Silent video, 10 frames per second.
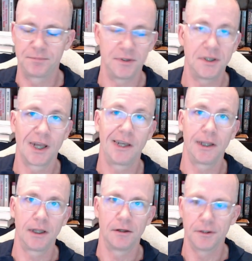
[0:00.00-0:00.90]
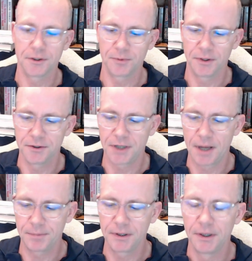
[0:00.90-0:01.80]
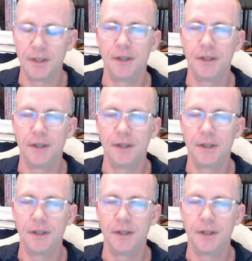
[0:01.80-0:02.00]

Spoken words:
but you got to take care of those when those happen.